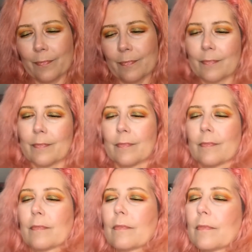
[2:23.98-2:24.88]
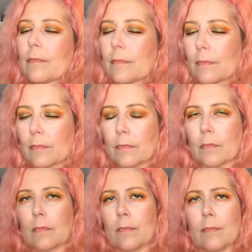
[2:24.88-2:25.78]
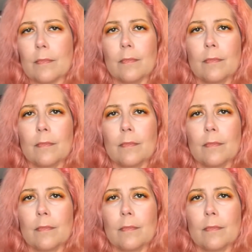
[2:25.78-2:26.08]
Nobody speaks.